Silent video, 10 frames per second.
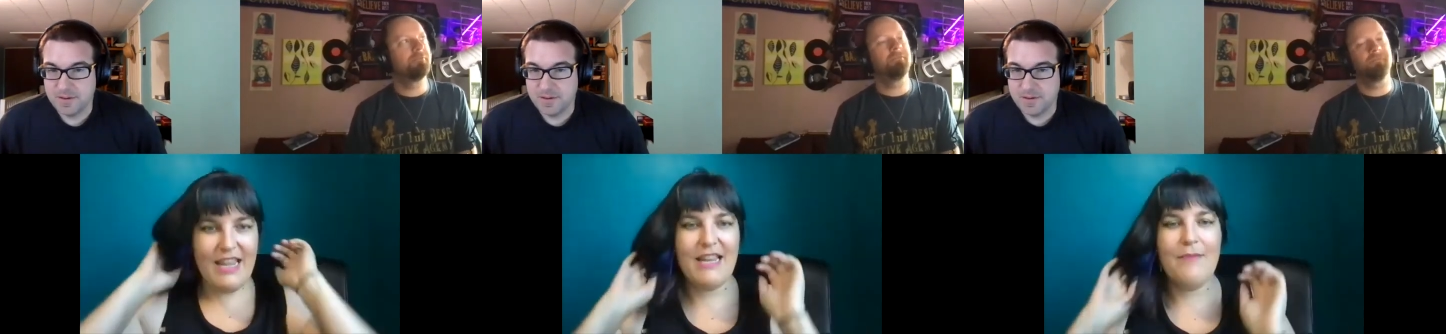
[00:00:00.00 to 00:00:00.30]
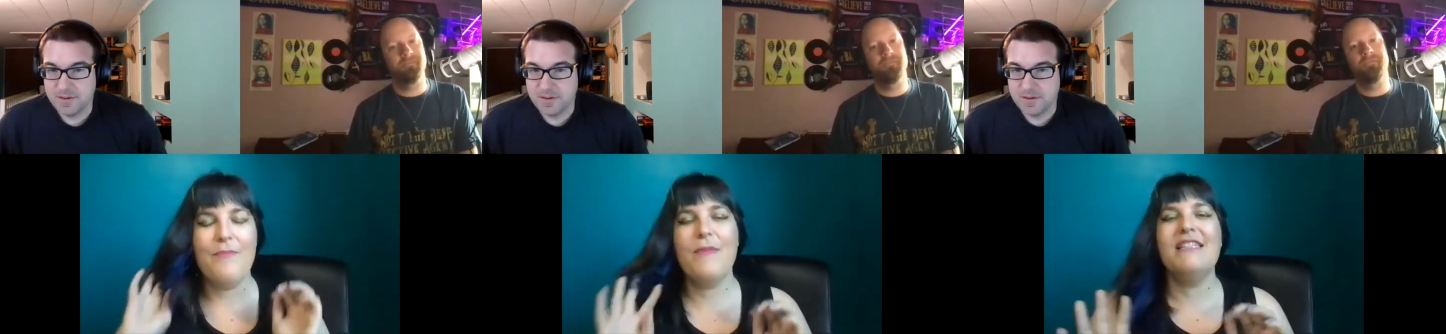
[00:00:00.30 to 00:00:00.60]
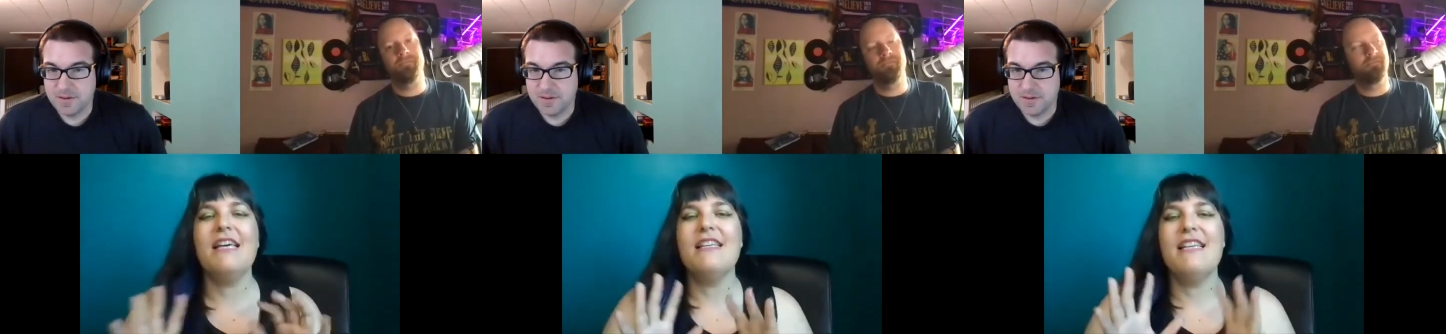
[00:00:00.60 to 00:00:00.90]
Speaker 1: and it it
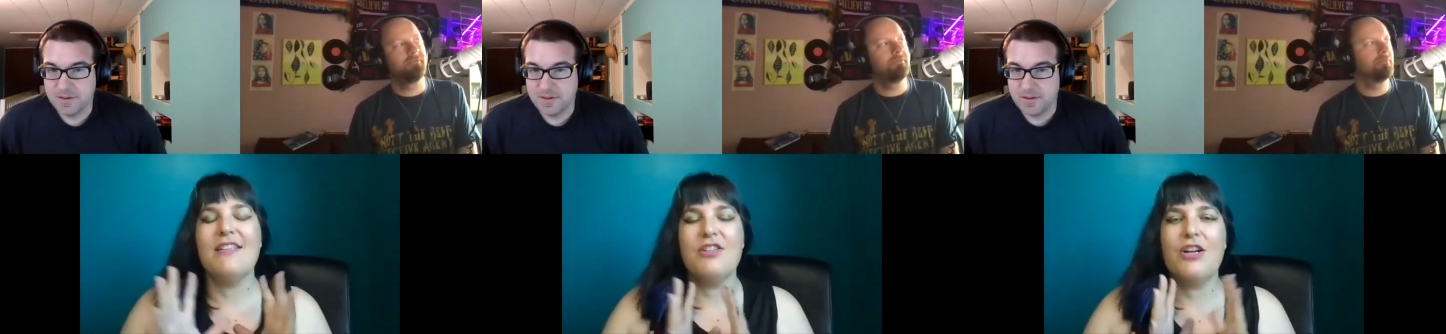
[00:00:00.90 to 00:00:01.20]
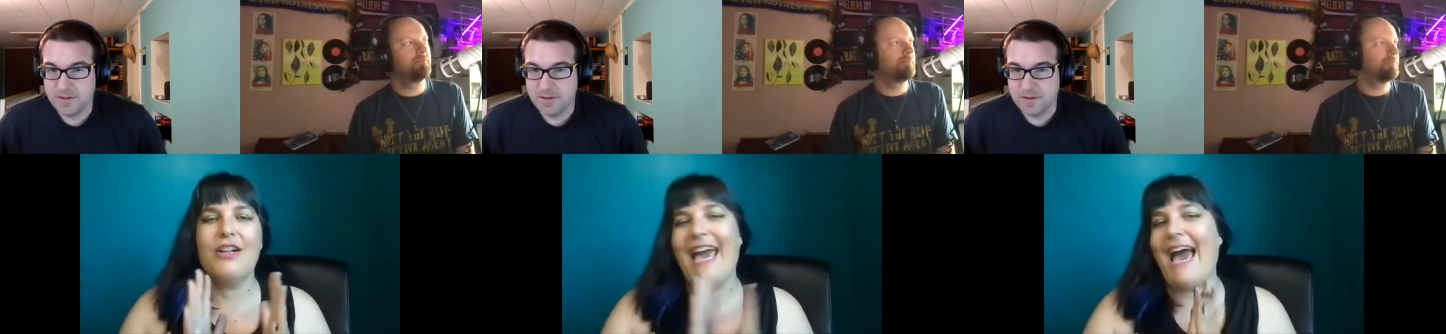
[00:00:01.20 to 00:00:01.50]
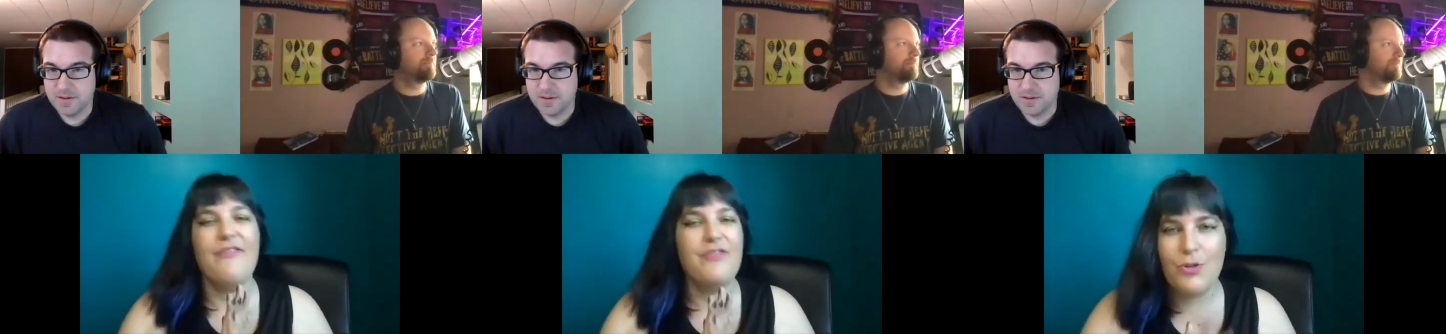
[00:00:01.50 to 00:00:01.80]
doesn't necessarily
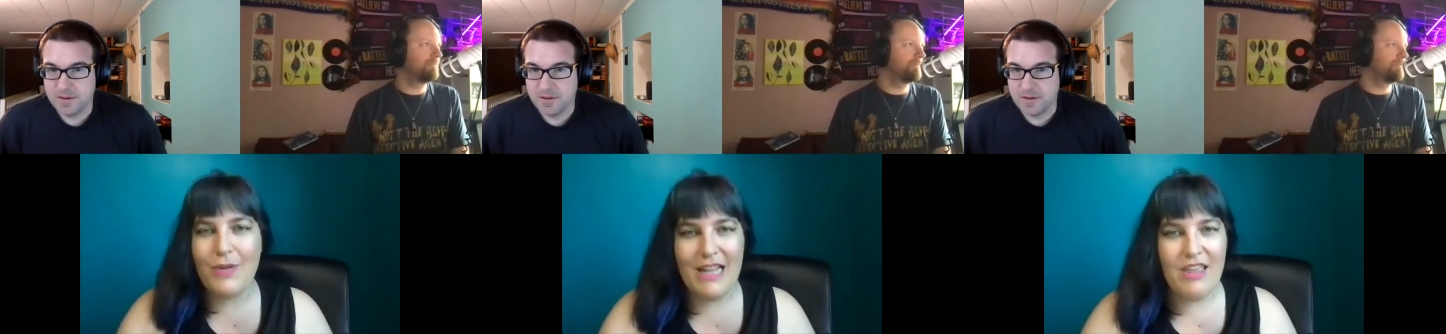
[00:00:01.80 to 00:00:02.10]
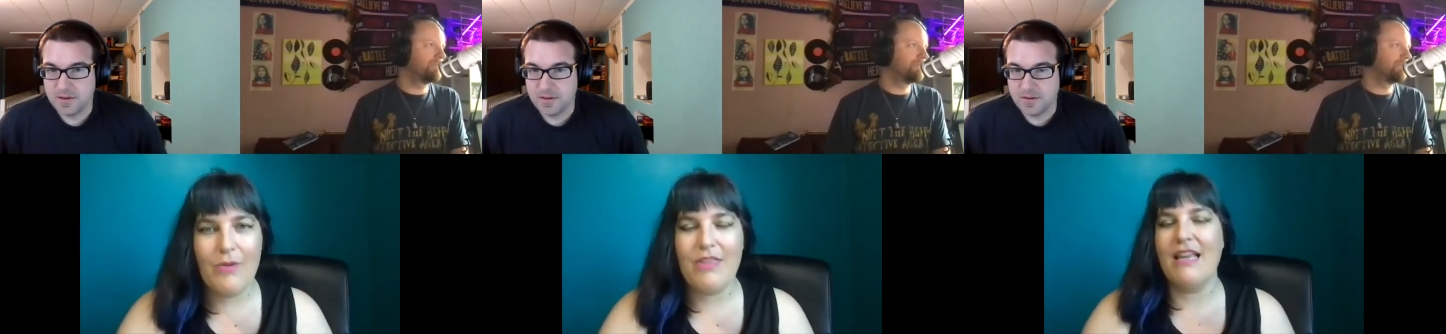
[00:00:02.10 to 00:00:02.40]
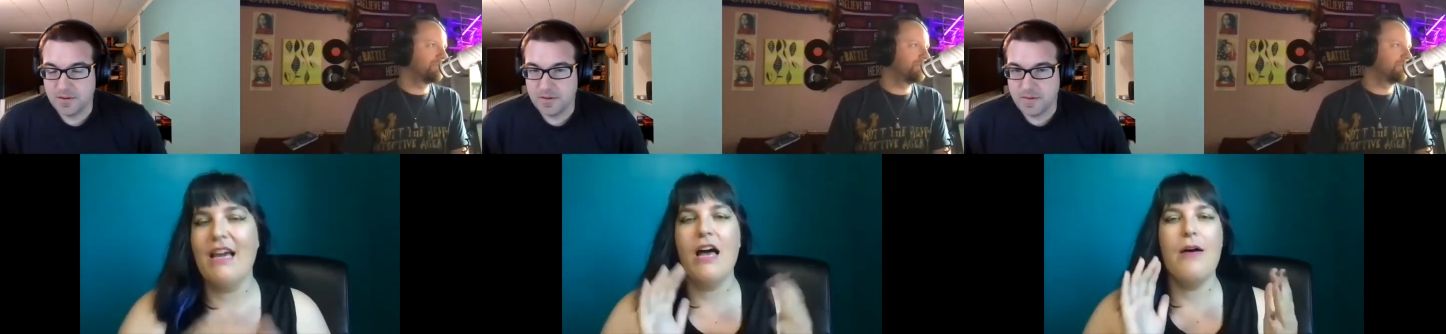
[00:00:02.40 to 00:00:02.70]
have to do anything with
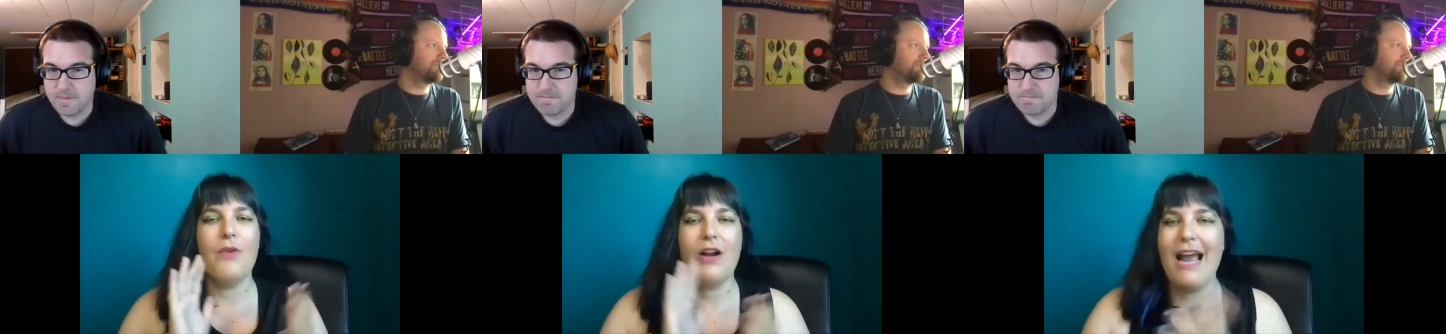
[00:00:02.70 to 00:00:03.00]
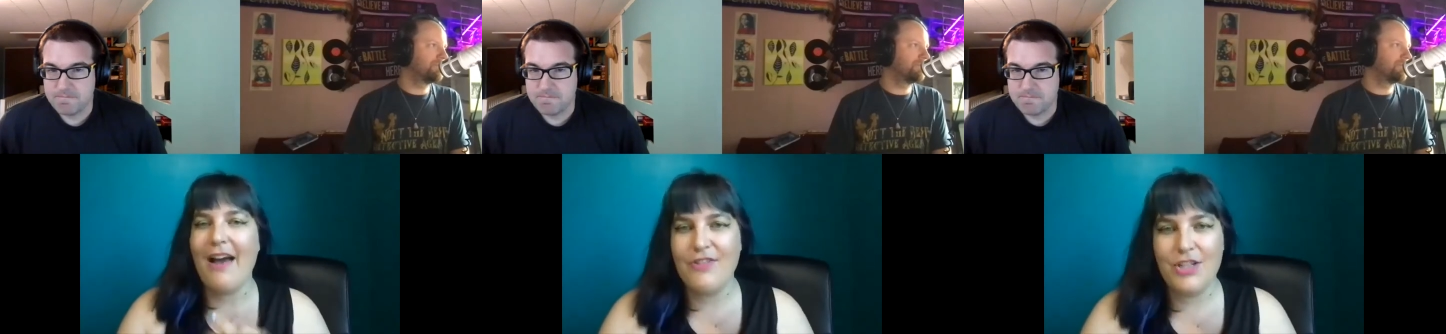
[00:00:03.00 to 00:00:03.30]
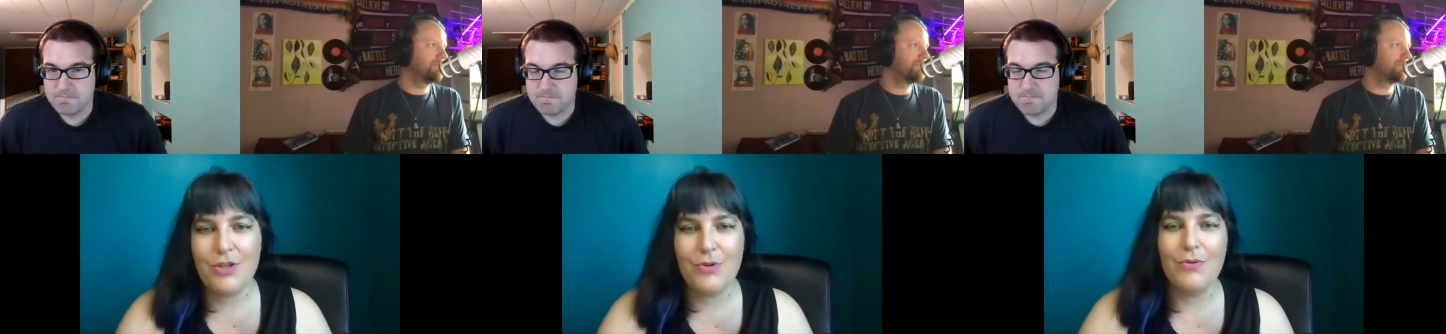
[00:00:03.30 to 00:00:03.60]
income or have to
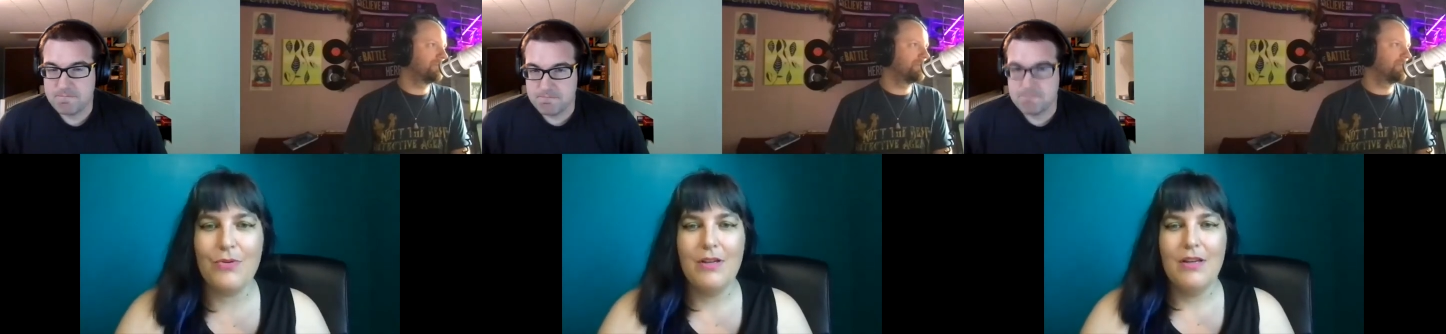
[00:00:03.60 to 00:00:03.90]
do,